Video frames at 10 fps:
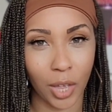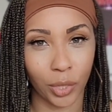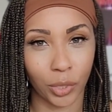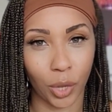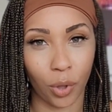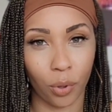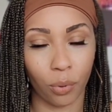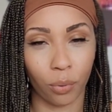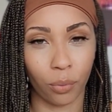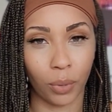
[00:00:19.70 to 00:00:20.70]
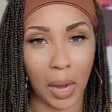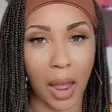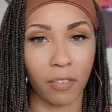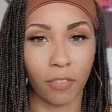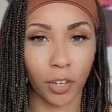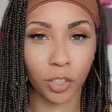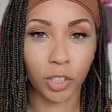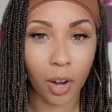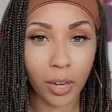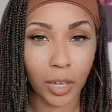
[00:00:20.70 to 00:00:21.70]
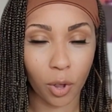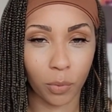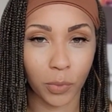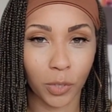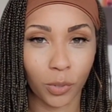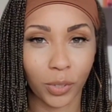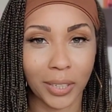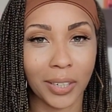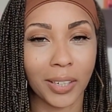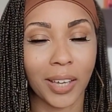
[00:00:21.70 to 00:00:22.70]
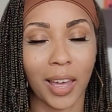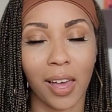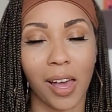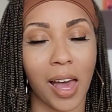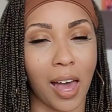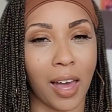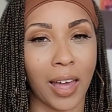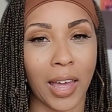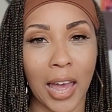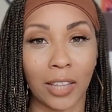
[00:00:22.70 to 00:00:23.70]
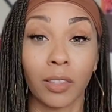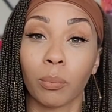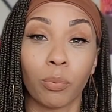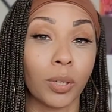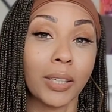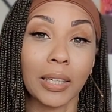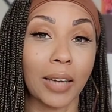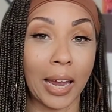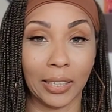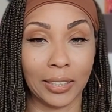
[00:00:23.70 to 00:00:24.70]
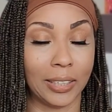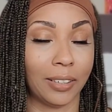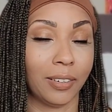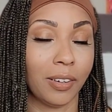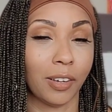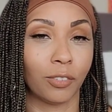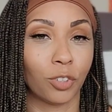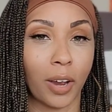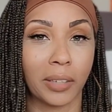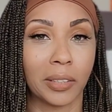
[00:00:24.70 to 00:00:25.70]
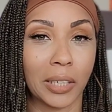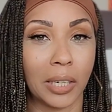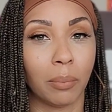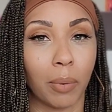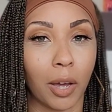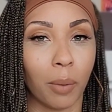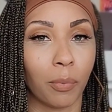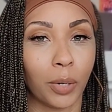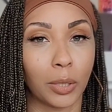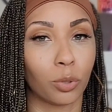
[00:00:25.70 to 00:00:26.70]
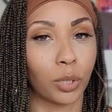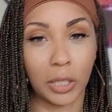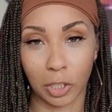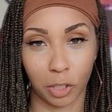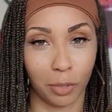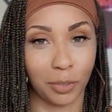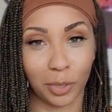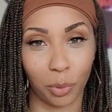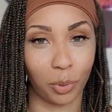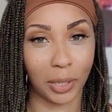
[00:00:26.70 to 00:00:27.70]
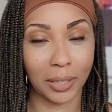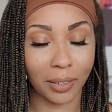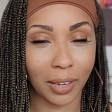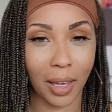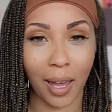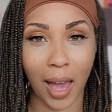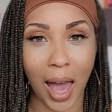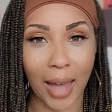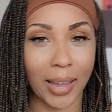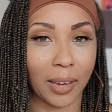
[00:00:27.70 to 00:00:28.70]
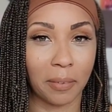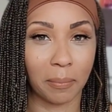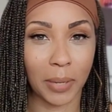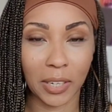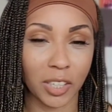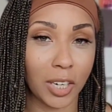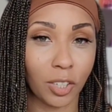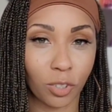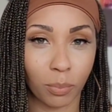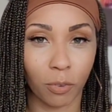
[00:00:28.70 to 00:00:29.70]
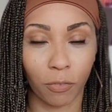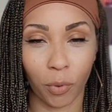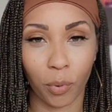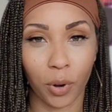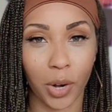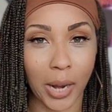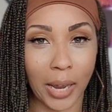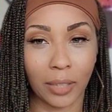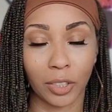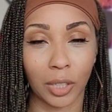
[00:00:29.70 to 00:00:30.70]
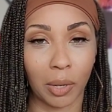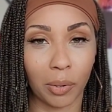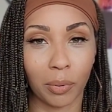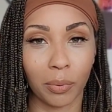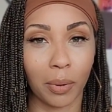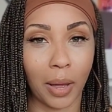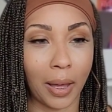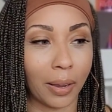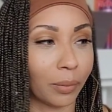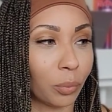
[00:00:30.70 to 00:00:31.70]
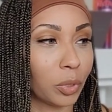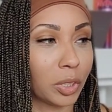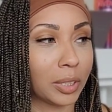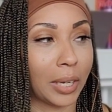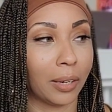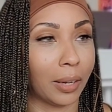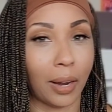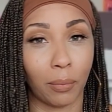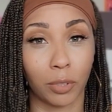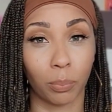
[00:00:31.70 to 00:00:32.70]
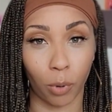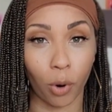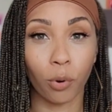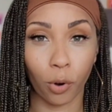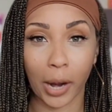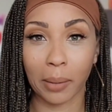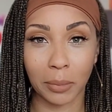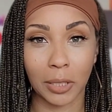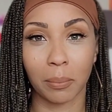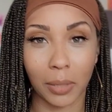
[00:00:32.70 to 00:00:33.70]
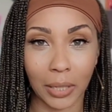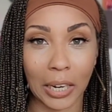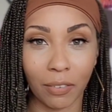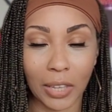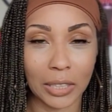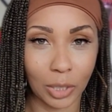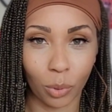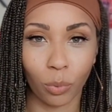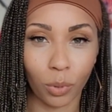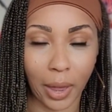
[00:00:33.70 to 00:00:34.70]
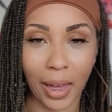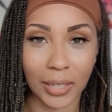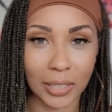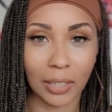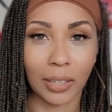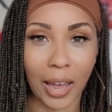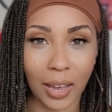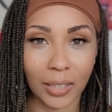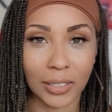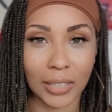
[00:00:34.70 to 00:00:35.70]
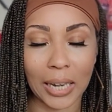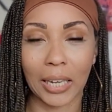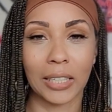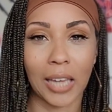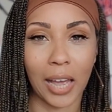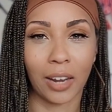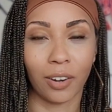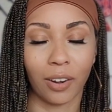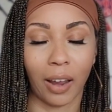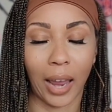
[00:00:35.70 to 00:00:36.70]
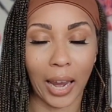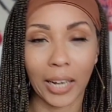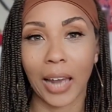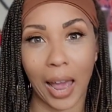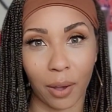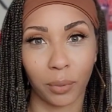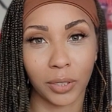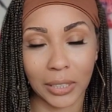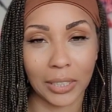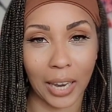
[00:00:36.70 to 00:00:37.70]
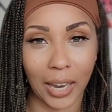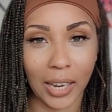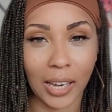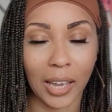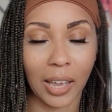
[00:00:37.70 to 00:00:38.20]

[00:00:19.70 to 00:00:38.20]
So, when I first started homeschooling, I had the brilliant idea of trying to keep up with traditional schooling. I had been a teacher before, and so I will just say that I was programmed to believe that school had to last an entire 8 hours a day.